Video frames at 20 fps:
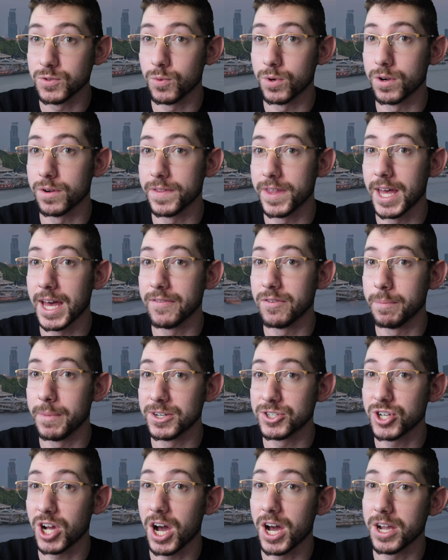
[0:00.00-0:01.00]
where they have a
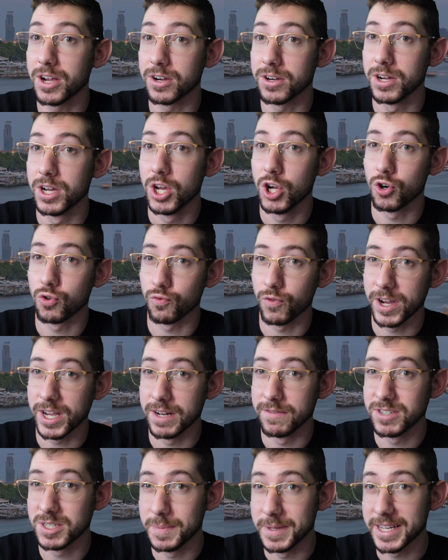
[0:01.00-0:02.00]
much higher rate
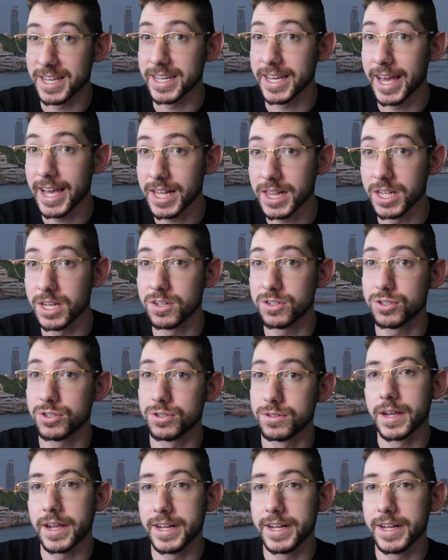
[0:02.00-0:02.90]
of speaking English.